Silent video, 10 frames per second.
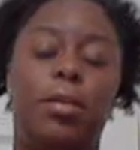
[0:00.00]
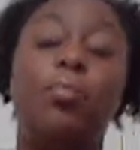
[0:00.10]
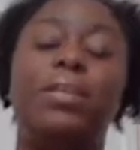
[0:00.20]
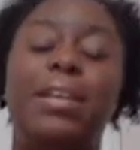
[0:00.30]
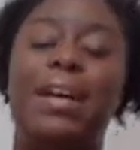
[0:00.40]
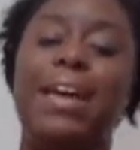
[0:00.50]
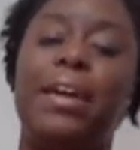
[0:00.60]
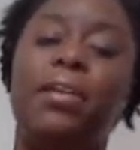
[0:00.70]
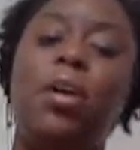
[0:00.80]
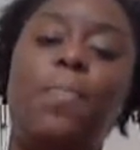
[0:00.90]
hopefully not
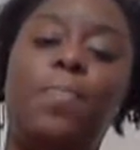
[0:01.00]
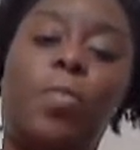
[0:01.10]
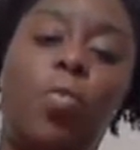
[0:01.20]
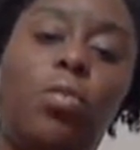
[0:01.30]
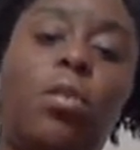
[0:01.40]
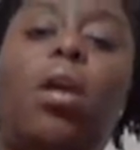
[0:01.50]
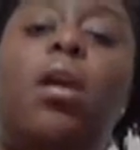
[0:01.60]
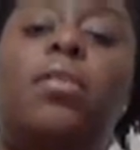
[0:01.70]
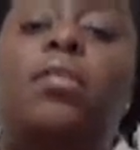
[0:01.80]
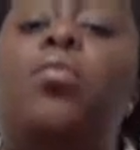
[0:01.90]
gain, on
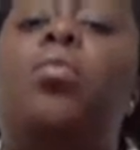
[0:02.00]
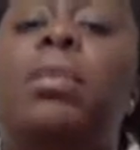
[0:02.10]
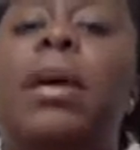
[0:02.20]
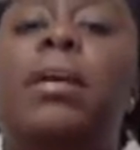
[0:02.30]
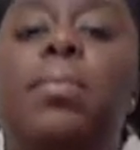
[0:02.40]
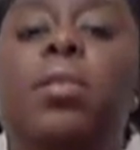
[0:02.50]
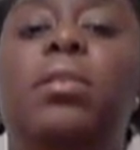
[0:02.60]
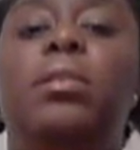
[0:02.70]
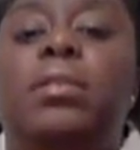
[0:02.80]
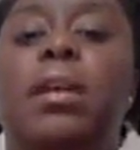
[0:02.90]
all the other online
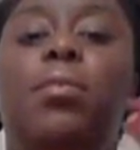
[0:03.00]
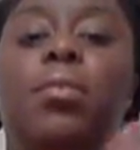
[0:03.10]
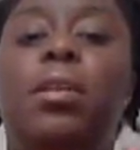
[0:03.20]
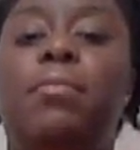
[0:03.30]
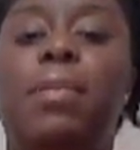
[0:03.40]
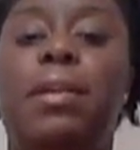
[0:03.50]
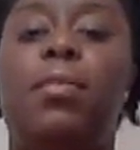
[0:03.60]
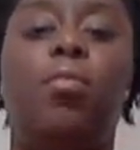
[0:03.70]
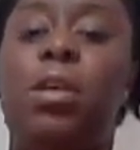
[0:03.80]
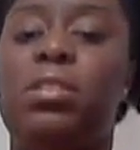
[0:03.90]
communities. And I will give my
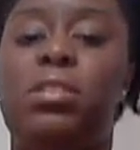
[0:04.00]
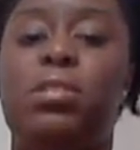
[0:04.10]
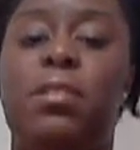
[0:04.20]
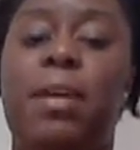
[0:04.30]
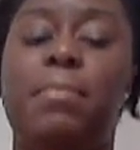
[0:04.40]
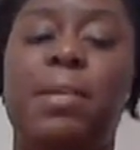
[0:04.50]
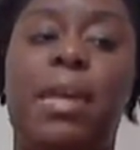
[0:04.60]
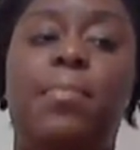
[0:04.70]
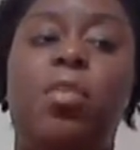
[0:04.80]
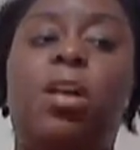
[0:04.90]
name. Well, actually, my
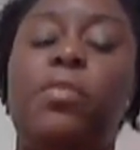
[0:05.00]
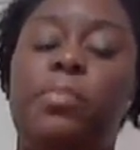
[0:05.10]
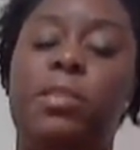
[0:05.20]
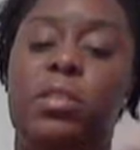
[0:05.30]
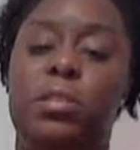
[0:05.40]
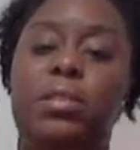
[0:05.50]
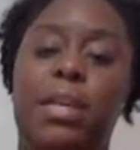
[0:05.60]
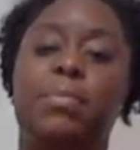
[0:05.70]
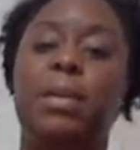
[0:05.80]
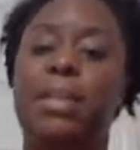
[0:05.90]
name in all of them is the
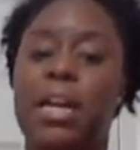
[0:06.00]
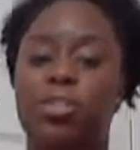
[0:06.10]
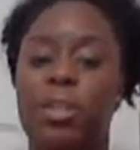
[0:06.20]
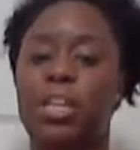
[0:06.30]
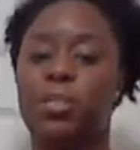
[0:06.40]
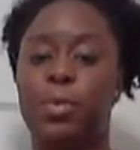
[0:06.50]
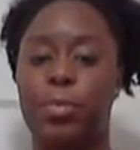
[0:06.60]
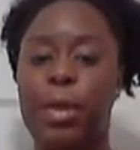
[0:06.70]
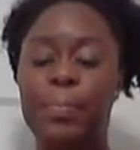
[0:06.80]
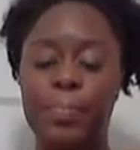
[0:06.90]
same thing:
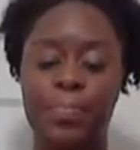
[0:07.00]
naturalNaijabeauty.